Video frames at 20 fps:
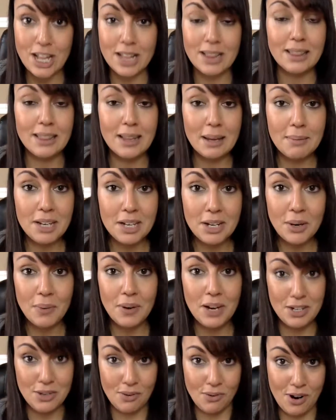Let me know
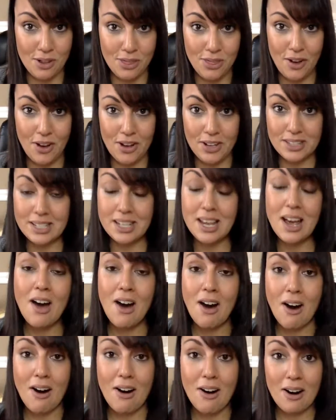what your thoughts
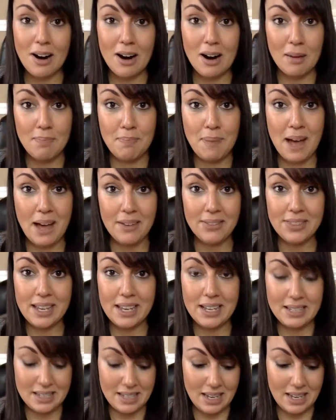are about this.